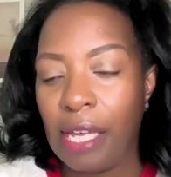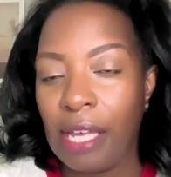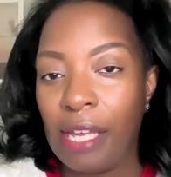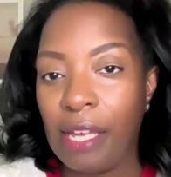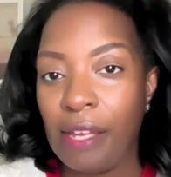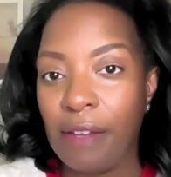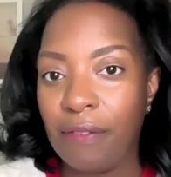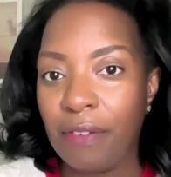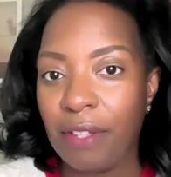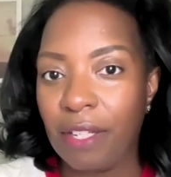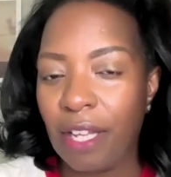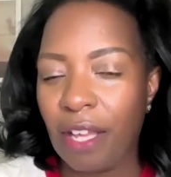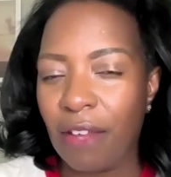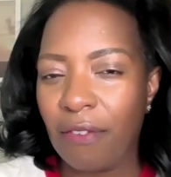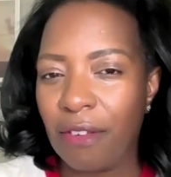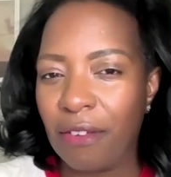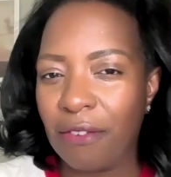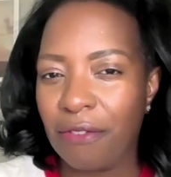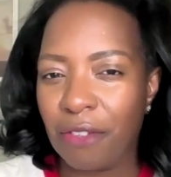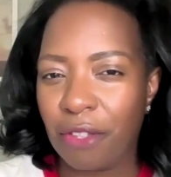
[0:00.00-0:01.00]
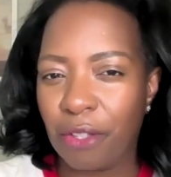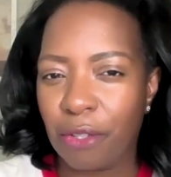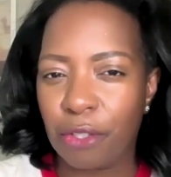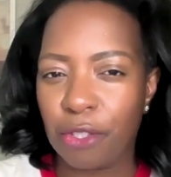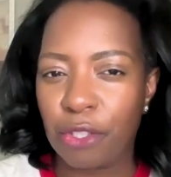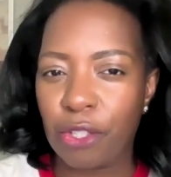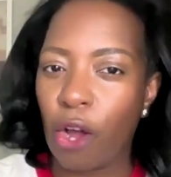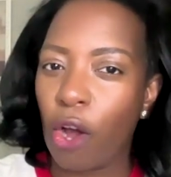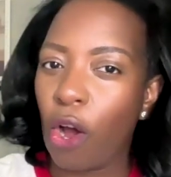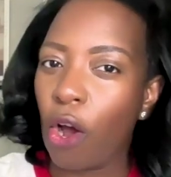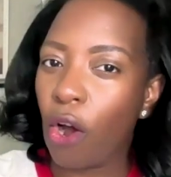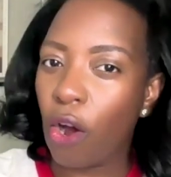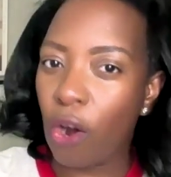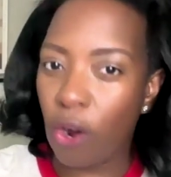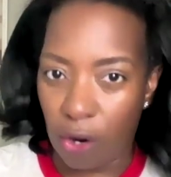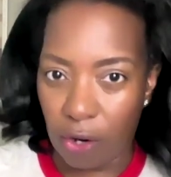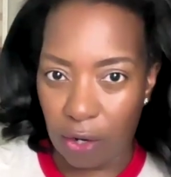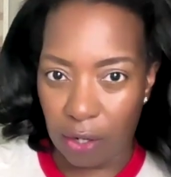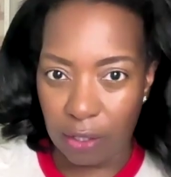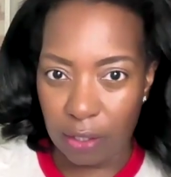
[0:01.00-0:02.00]
even if it feels
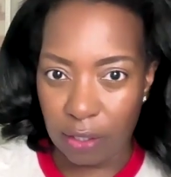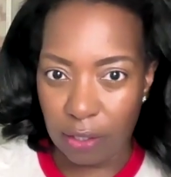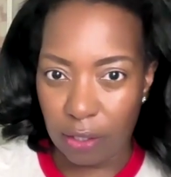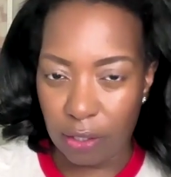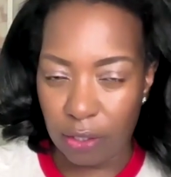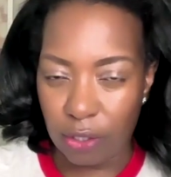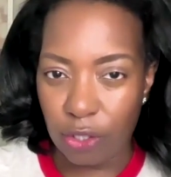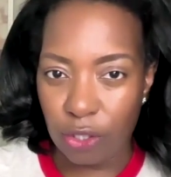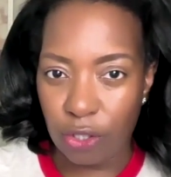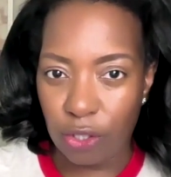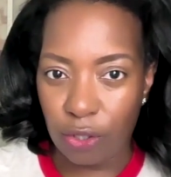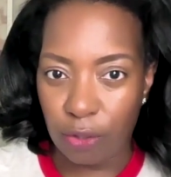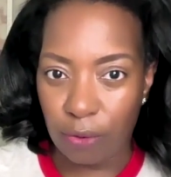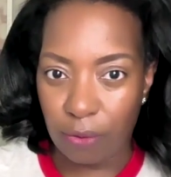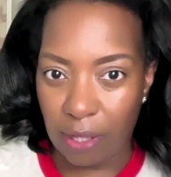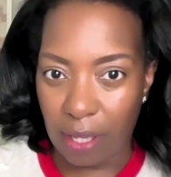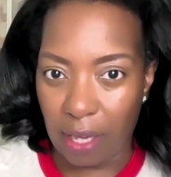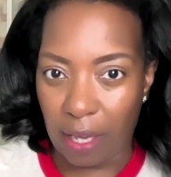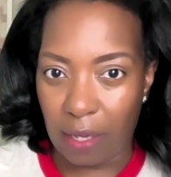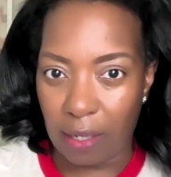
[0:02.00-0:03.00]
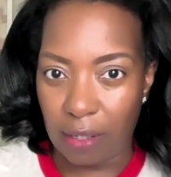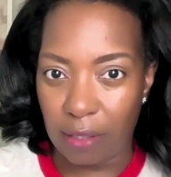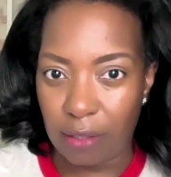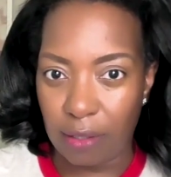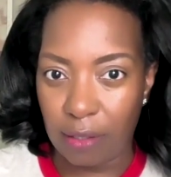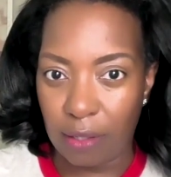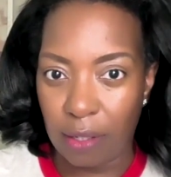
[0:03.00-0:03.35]
hard to do that.